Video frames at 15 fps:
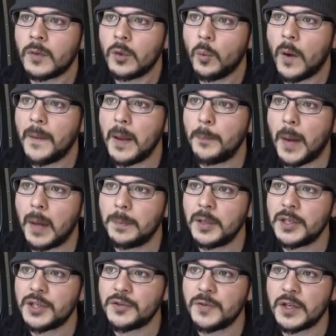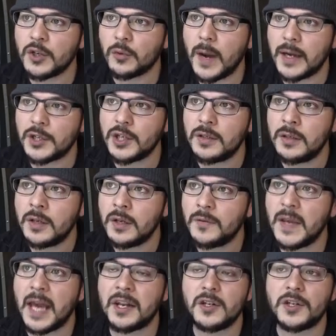when they publish the correction,
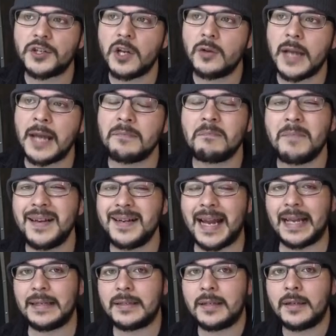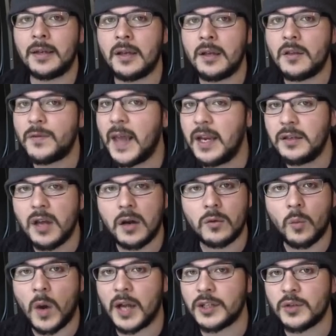the editor's note at midnight, they don't
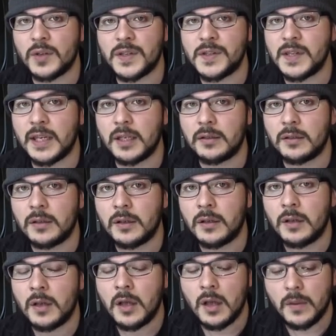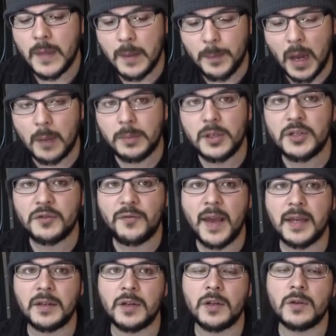want you to see it. They published
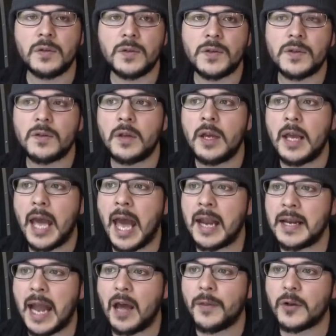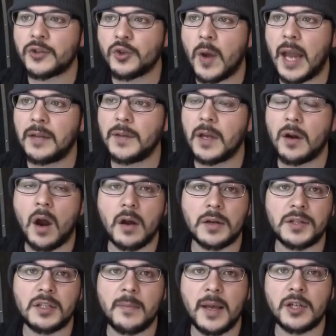fake news, and now they're trying their
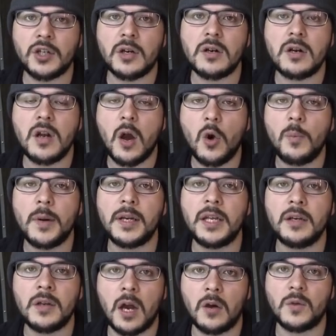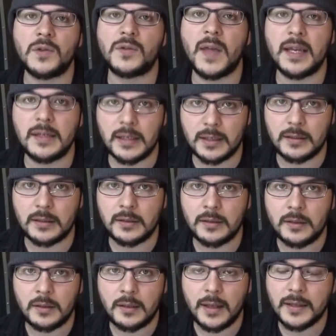hardest to make sure nobody knows they did.
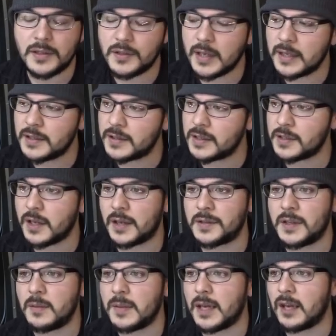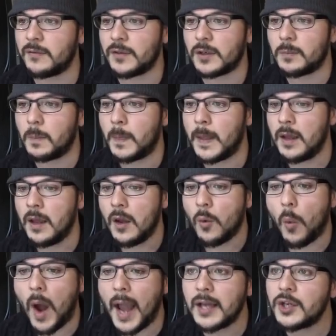It's it's disgusting behavior.
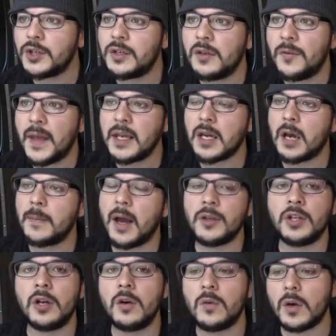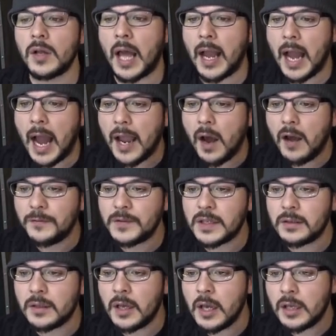Why couldn't they come out? You know, I, I
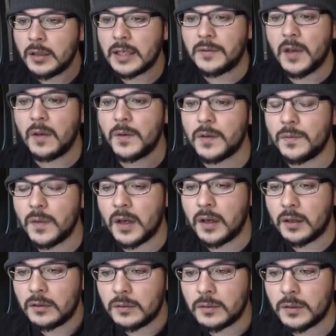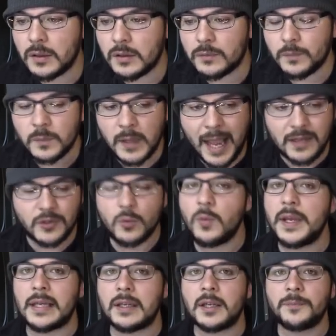often like the other uh, last
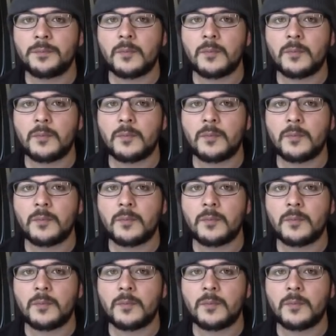week